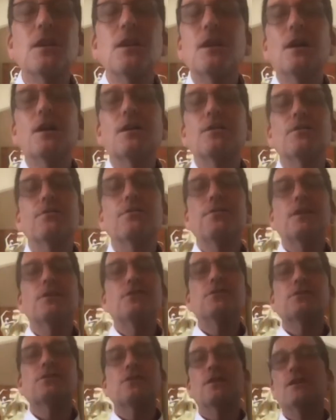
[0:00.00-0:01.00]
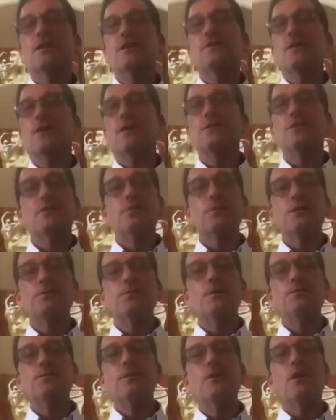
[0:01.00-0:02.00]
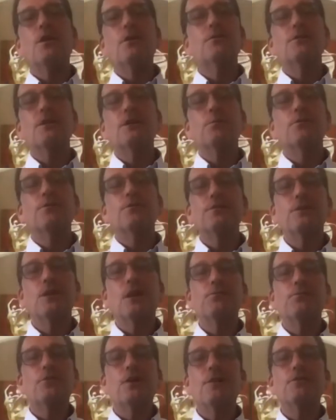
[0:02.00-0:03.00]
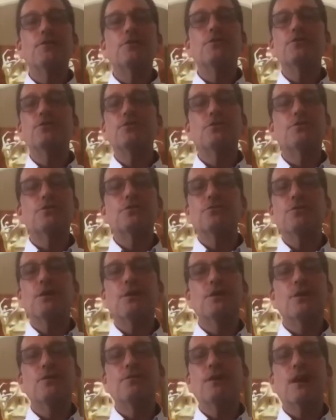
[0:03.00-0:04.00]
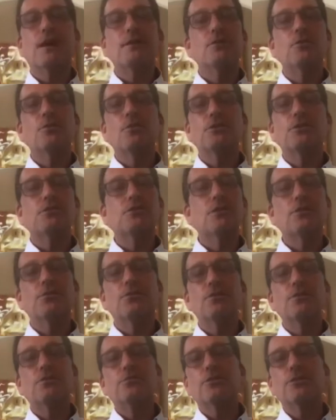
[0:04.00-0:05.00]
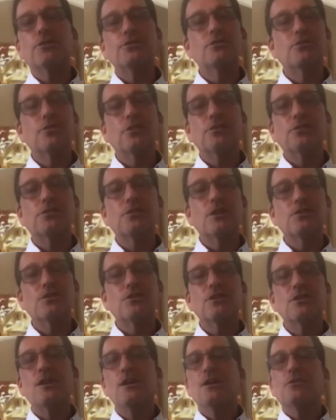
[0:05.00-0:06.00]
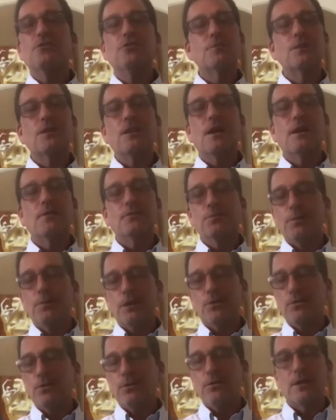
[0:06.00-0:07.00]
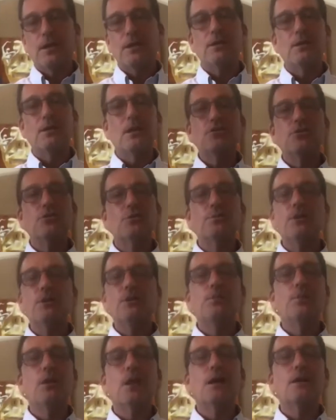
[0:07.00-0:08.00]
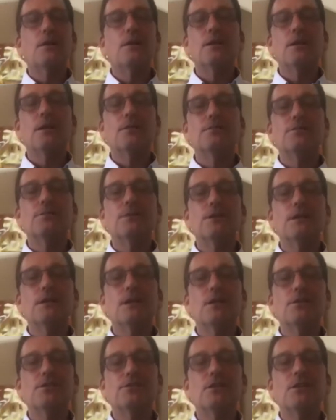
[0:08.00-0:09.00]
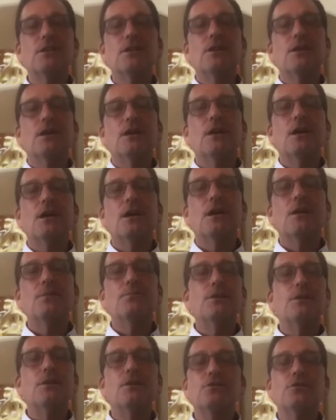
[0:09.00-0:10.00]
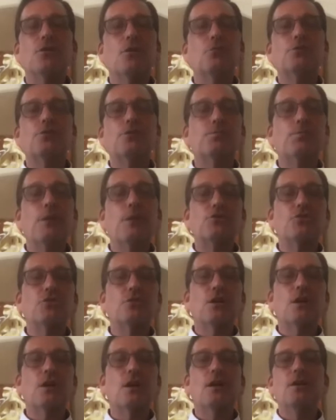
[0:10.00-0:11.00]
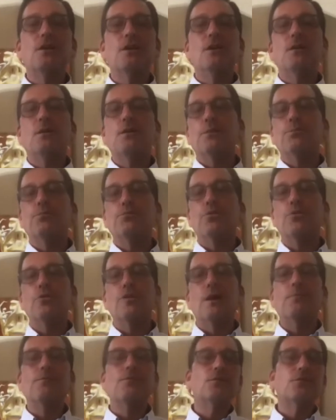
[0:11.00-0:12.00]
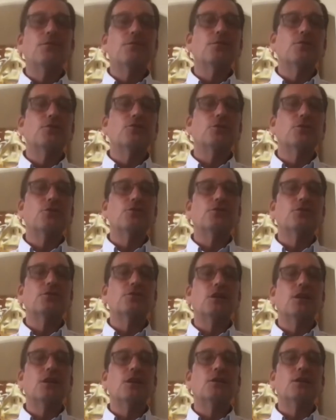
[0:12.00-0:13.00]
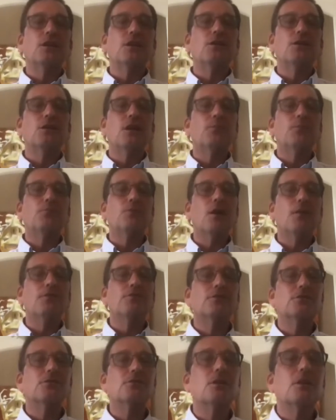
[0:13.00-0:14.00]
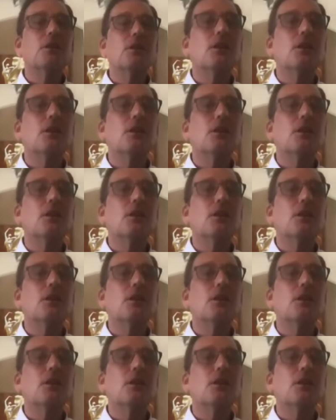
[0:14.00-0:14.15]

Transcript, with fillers: Uh, the funds uh, uh under the PPP are available for nonprofits and churches right now, 501c3s and religious organizations. Assuming they have a payroll, they, they should be applying like everybody else. Uh, but there's no special uh, program for, for churches and, and nonprofits.